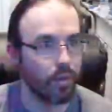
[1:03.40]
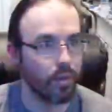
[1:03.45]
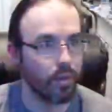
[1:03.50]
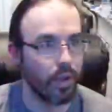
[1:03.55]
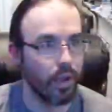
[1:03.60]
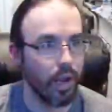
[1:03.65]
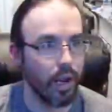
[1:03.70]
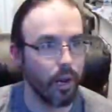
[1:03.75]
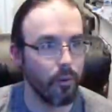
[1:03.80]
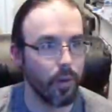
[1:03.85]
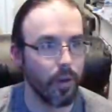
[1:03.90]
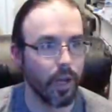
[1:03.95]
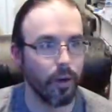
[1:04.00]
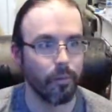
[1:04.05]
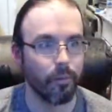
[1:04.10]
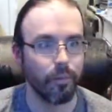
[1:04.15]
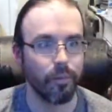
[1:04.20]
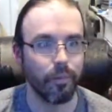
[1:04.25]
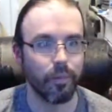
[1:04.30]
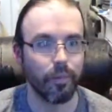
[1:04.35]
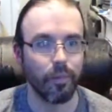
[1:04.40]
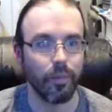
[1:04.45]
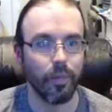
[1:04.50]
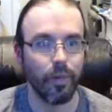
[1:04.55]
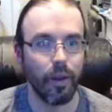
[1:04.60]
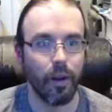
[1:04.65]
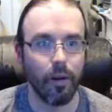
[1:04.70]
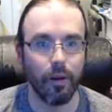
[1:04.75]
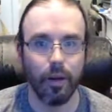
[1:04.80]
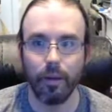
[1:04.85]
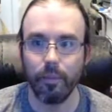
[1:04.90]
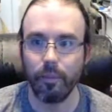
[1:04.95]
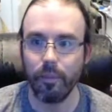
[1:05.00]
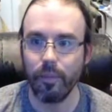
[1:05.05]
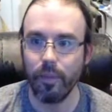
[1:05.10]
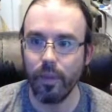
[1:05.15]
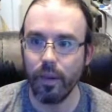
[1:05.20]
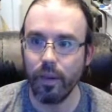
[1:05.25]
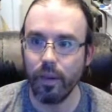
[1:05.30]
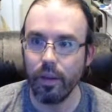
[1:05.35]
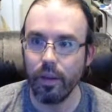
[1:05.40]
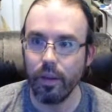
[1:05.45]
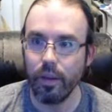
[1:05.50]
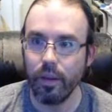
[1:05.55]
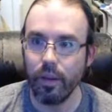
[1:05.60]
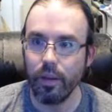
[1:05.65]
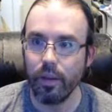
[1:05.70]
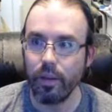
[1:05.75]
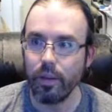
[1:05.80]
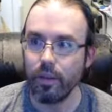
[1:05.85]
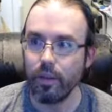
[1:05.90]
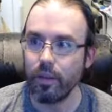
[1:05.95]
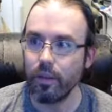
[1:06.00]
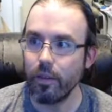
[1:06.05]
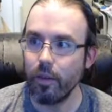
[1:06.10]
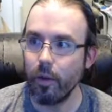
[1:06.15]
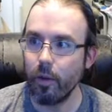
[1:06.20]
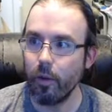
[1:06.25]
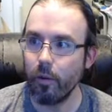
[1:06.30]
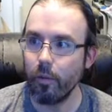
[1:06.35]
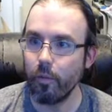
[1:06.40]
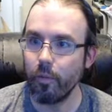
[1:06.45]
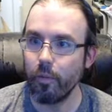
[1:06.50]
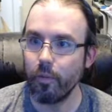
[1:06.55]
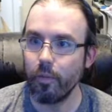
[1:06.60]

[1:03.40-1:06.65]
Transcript: There we go. All right. So